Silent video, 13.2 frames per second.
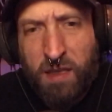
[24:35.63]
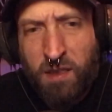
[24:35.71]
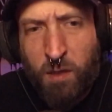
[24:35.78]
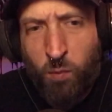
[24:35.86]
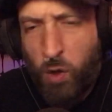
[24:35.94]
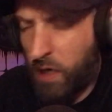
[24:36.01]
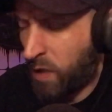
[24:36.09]

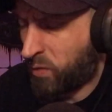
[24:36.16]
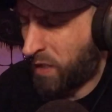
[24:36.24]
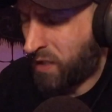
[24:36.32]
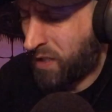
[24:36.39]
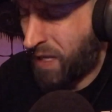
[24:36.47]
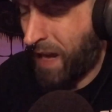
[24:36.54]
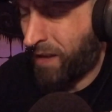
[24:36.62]
somewhere and I was
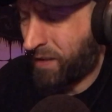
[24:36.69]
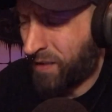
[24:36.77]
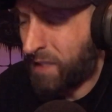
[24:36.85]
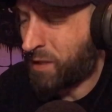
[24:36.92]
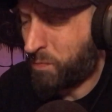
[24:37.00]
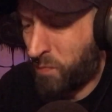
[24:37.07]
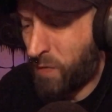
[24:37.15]
like, yeah,
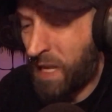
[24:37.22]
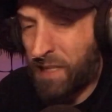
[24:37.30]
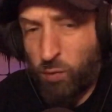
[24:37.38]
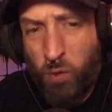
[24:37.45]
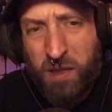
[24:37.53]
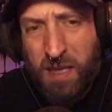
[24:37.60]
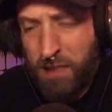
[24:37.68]
that's
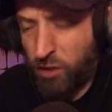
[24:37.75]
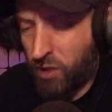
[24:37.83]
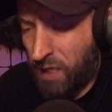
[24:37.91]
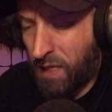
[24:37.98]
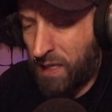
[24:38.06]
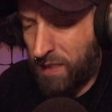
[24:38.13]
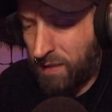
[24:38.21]
what that
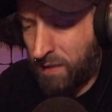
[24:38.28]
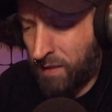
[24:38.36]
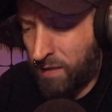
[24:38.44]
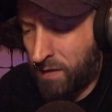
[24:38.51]
shit is.